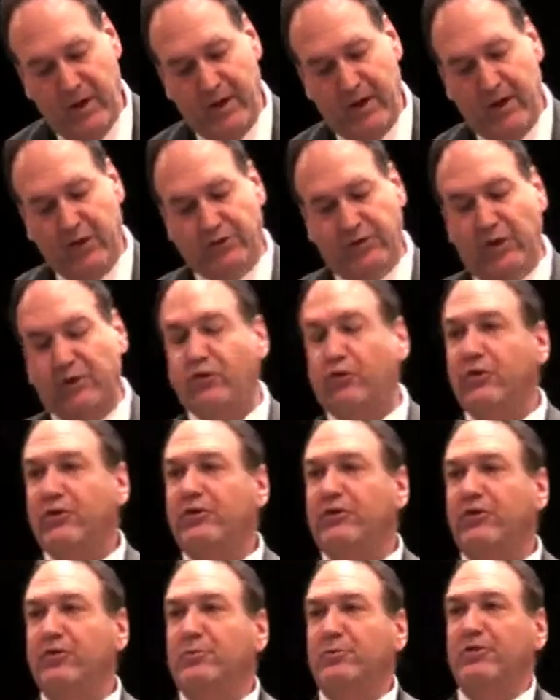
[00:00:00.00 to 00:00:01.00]
Judge
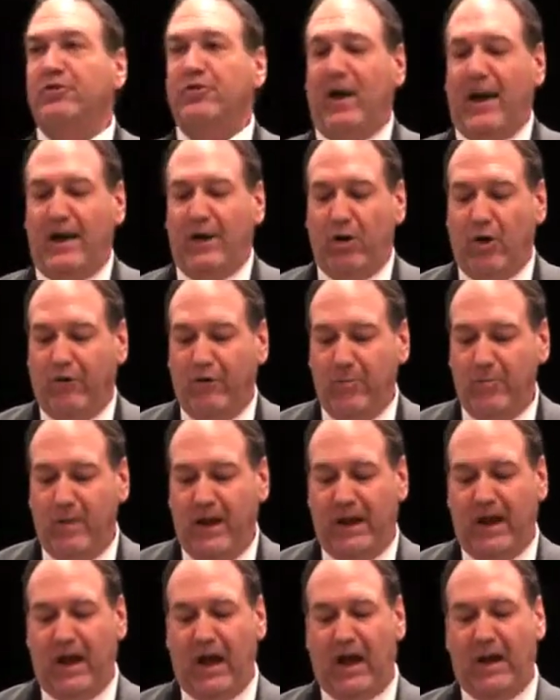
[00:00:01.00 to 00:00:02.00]
Cristol has presided over
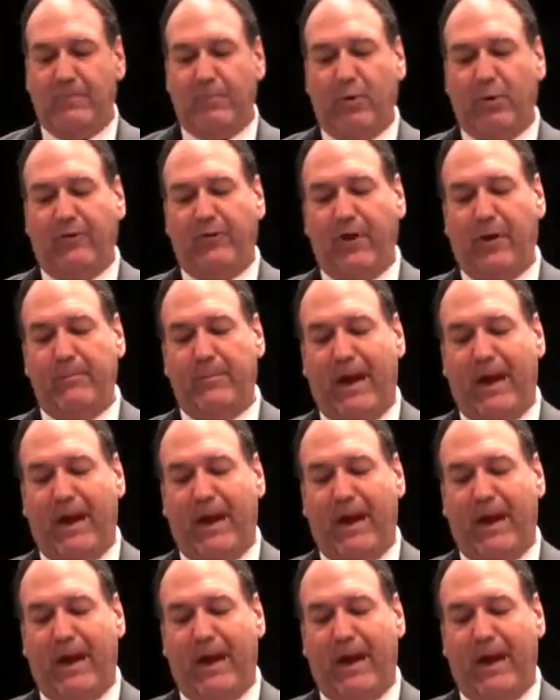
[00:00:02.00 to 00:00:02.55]
many high-profile